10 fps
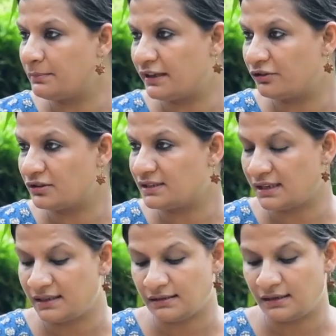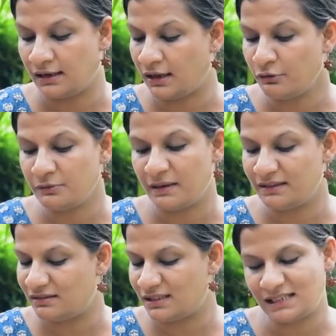micron size are allowed,
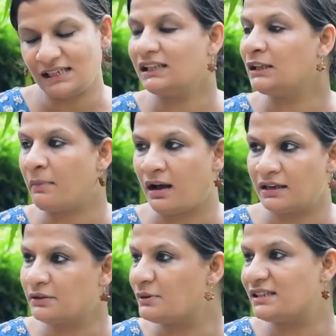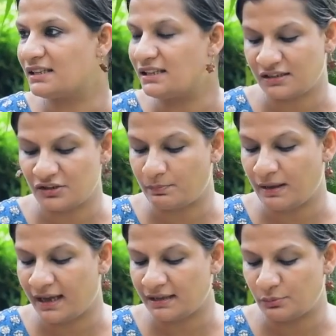but still in the market we see such
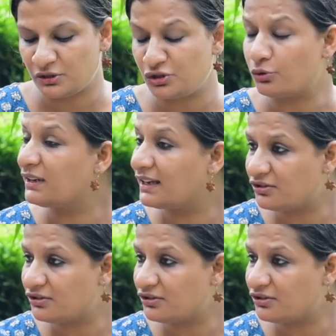bags which don't get